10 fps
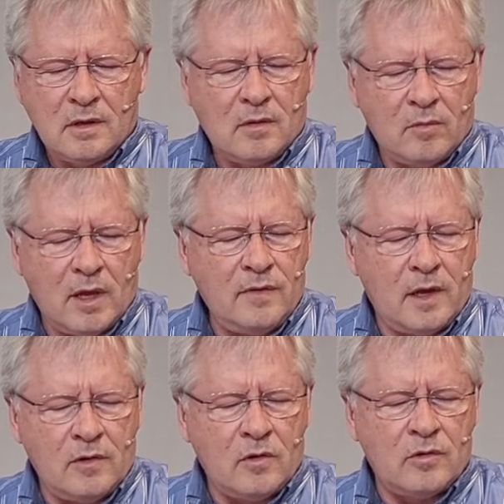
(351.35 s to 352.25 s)
May
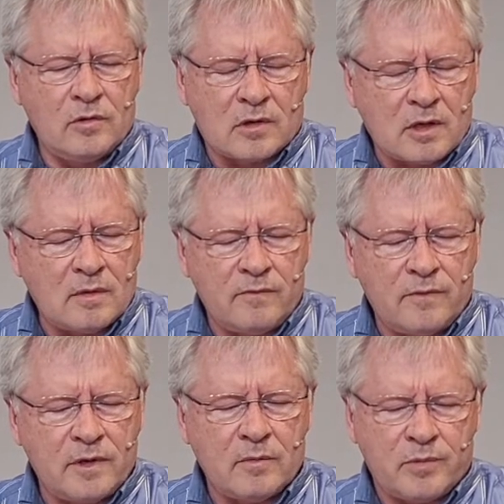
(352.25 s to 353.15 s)
they know your
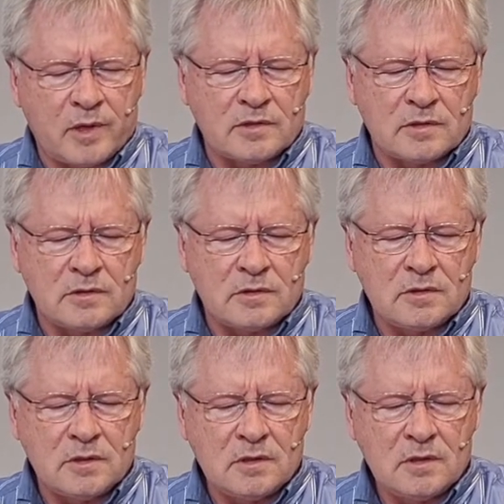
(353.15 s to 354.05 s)
comforting
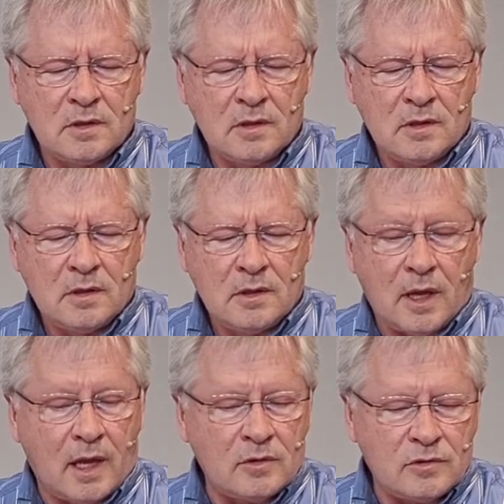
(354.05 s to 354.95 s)
presence
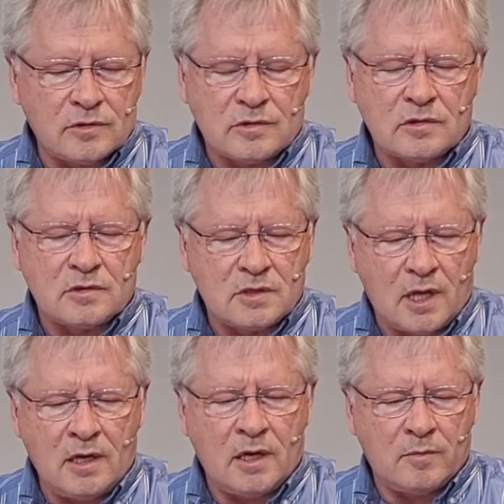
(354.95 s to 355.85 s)
and your
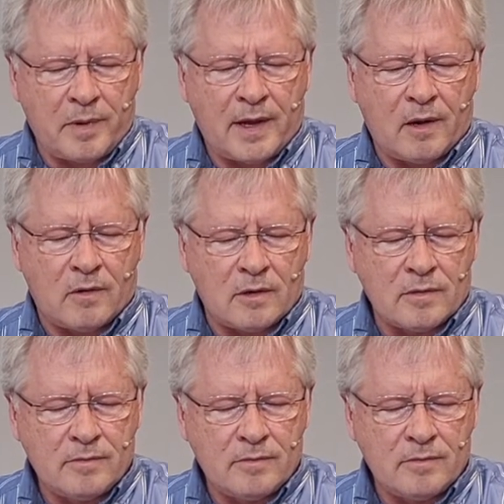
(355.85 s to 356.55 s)
sustaining power.